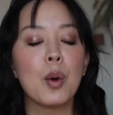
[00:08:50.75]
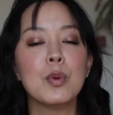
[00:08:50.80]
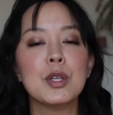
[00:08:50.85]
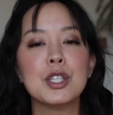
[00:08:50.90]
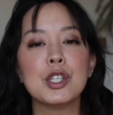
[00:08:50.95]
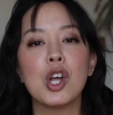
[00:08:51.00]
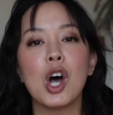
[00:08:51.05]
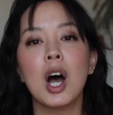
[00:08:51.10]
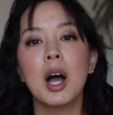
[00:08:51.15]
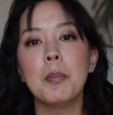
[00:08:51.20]
I
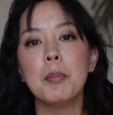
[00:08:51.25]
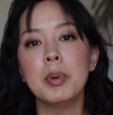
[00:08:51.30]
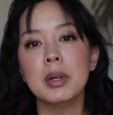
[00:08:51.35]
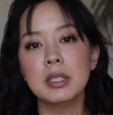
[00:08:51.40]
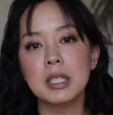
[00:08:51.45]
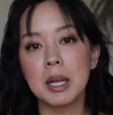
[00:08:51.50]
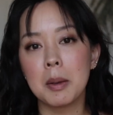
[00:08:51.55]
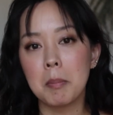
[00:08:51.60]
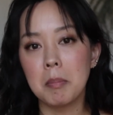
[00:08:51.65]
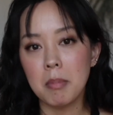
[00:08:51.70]
was not
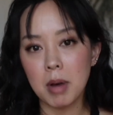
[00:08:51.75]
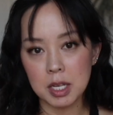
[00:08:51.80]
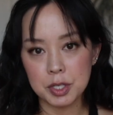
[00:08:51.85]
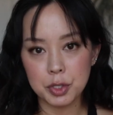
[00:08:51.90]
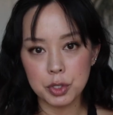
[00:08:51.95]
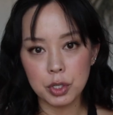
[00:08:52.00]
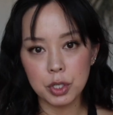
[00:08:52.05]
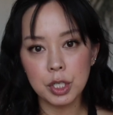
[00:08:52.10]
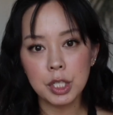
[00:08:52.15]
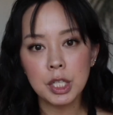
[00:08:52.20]
building
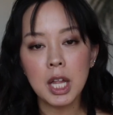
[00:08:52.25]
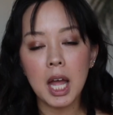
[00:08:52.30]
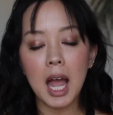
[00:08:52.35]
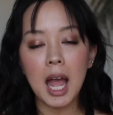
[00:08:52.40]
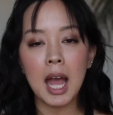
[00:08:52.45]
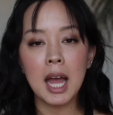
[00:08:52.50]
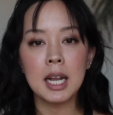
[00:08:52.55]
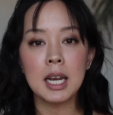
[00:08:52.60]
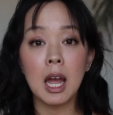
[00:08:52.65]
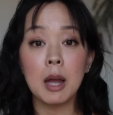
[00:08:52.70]
muscle
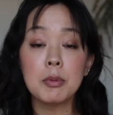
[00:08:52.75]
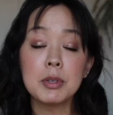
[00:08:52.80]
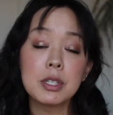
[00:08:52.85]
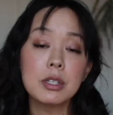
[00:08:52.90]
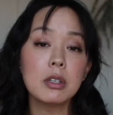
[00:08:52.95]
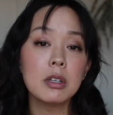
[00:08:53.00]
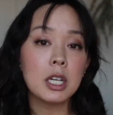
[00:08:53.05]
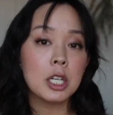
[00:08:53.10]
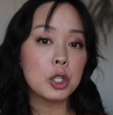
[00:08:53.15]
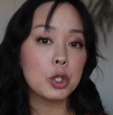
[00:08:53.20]
and I was
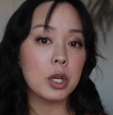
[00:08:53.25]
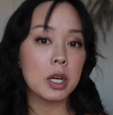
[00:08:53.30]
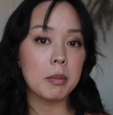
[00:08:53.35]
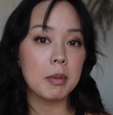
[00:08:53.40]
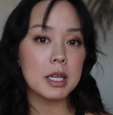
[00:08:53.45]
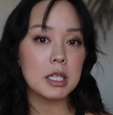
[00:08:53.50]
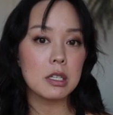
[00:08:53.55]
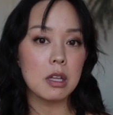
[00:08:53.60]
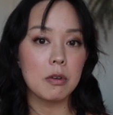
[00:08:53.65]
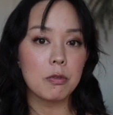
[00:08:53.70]
still injuring
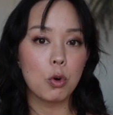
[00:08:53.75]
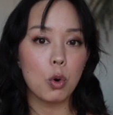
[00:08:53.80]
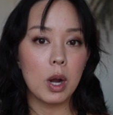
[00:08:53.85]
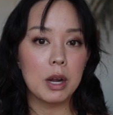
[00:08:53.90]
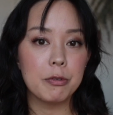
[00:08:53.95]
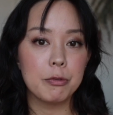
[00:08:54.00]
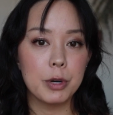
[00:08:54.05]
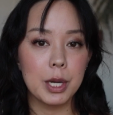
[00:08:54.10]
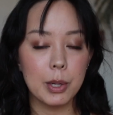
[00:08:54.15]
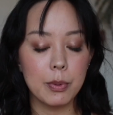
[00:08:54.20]
myself
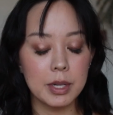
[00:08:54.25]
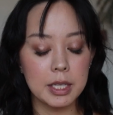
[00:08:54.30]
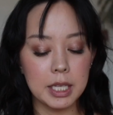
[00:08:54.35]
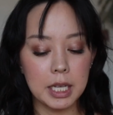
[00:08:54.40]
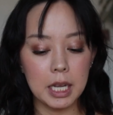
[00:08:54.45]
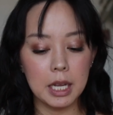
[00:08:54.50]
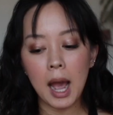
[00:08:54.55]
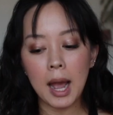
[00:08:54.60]
quite frequently.